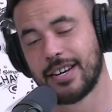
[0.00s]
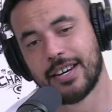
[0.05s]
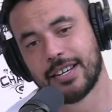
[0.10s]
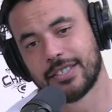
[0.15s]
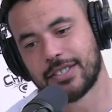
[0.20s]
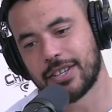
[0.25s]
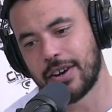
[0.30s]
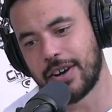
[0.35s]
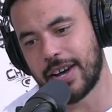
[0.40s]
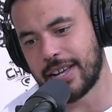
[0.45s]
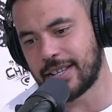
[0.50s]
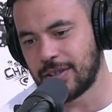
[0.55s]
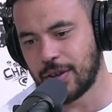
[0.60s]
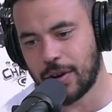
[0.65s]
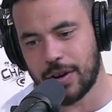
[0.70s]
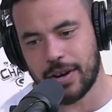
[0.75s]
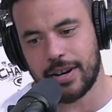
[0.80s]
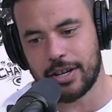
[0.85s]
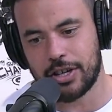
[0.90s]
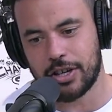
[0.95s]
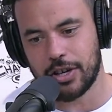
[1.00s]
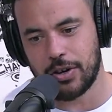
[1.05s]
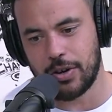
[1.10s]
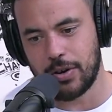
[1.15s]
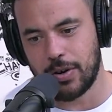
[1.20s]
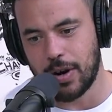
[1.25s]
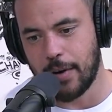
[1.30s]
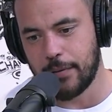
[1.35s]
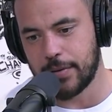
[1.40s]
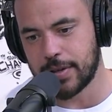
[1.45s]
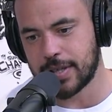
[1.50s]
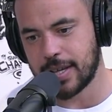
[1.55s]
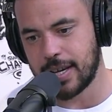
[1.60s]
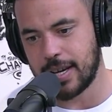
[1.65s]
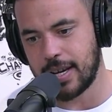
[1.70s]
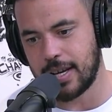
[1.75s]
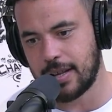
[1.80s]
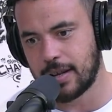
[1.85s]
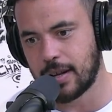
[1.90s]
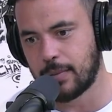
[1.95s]
So it's not an issue.
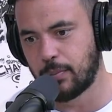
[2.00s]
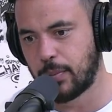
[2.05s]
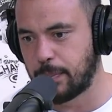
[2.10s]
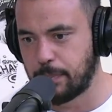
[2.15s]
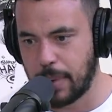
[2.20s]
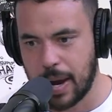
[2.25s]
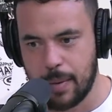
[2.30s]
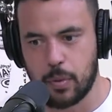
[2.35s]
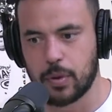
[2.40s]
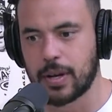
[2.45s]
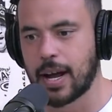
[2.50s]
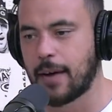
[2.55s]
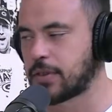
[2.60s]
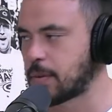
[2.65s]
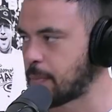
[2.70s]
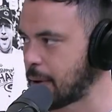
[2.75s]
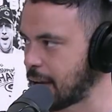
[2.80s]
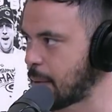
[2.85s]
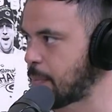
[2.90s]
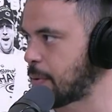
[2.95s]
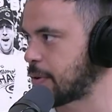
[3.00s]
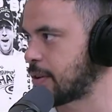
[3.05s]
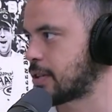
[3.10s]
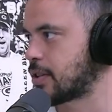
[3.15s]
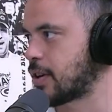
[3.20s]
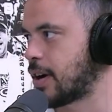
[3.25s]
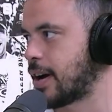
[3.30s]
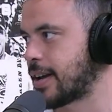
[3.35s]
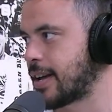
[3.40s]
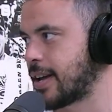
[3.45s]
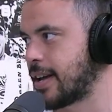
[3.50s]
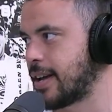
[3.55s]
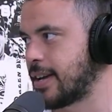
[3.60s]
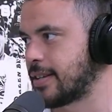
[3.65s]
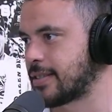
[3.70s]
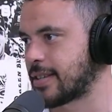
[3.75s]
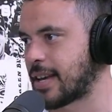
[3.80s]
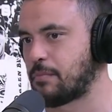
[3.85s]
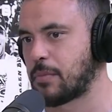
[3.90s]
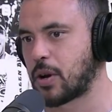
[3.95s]
Obviously, people love to beat up on the Tigers
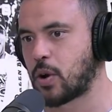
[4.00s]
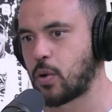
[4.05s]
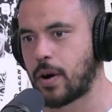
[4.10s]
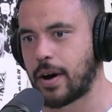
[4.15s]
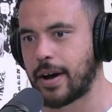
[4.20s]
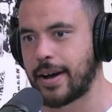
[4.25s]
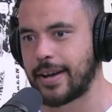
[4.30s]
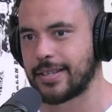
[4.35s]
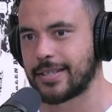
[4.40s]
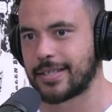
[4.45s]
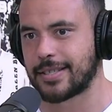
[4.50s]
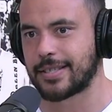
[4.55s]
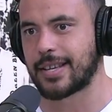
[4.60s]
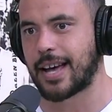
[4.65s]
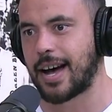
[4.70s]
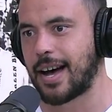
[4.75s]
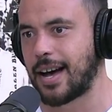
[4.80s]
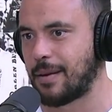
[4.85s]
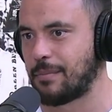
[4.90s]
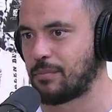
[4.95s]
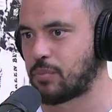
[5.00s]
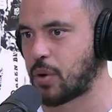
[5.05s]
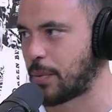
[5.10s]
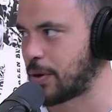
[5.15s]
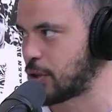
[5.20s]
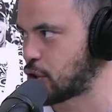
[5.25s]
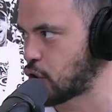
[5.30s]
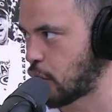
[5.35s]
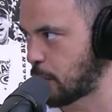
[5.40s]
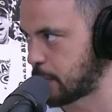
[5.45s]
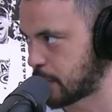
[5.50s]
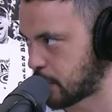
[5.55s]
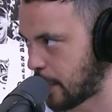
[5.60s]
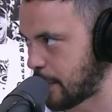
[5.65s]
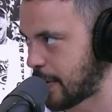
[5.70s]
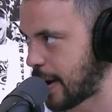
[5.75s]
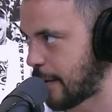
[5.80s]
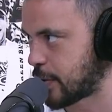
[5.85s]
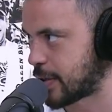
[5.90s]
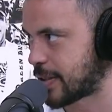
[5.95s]
and Maguire's probably job's
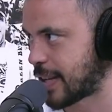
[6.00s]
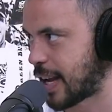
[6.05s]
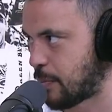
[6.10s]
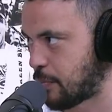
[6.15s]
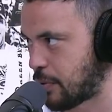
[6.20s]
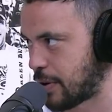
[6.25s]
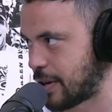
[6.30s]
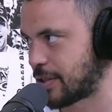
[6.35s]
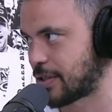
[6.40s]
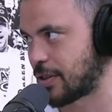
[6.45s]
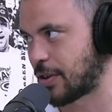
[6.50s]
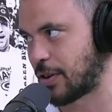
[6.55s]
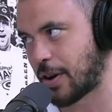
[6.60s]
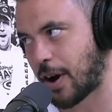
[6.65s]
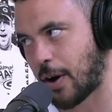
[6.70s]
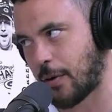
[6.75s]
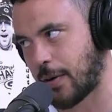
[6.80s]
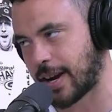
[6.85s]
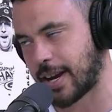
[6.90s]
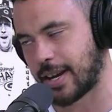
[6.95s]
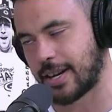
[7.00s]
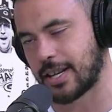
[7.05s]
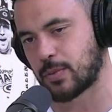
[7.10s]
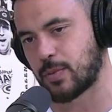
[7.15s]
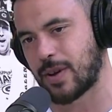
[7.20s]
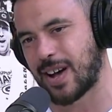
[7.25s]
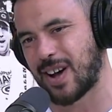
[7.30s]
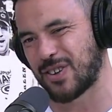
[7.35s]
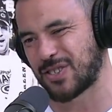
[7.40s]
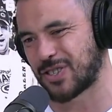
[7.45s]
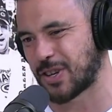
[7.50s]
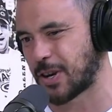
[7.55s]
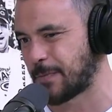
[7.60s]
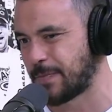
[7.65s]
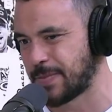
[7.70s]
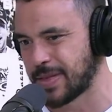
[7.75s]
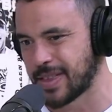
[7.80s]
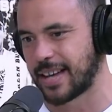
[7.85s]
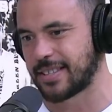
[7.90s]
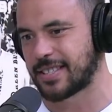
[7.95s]
probably up for stake pretty soon, I reckon, as well. So
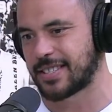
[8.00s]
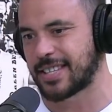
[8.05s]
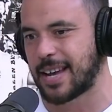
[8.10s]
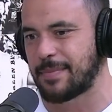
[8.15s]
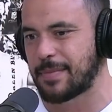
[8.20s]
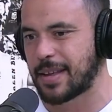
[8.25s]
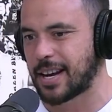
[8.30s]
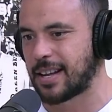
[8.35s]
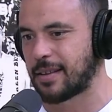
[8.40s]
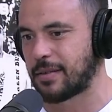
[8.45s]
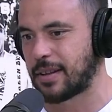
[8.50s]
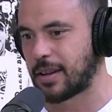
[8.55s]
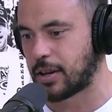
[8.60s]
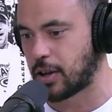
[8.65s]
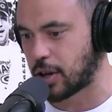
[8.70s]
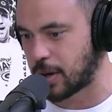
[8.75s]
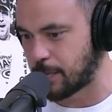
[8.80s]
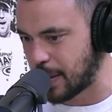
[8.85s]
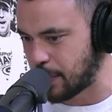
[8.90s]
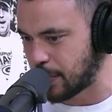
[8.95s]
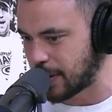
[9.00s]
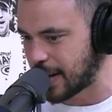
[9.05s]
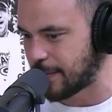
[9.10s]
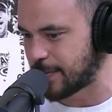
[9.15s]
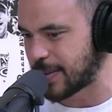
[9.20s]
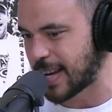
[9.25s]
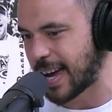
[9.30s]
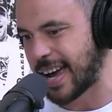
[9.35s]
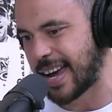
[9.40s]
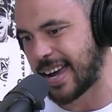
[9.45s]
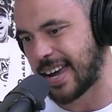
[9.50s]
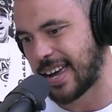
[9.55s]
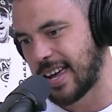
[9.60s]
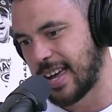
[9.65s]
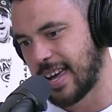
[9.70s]
it's a team that a lot of people love to hate